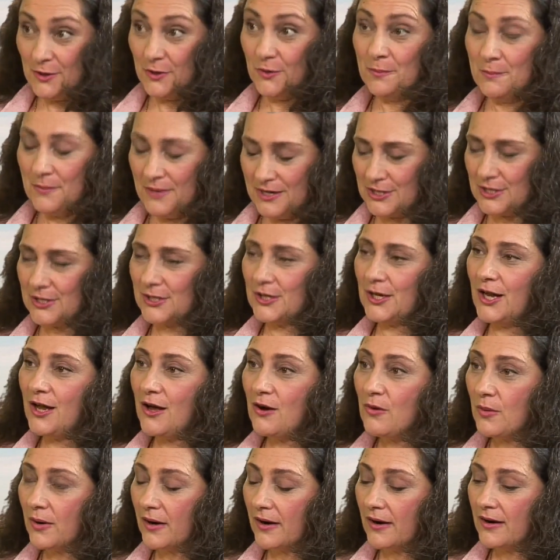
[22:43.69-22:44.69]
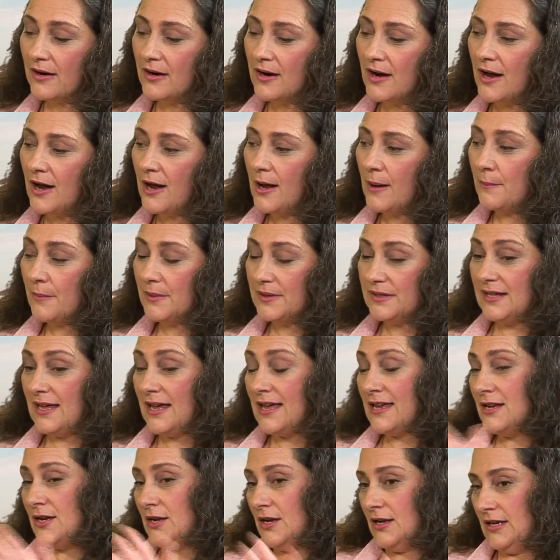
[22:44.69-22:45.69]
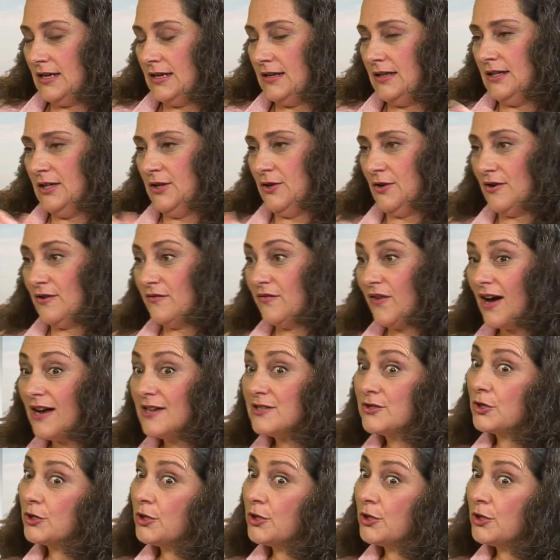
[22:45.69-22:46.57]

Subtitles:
much lower, but then in your advisor,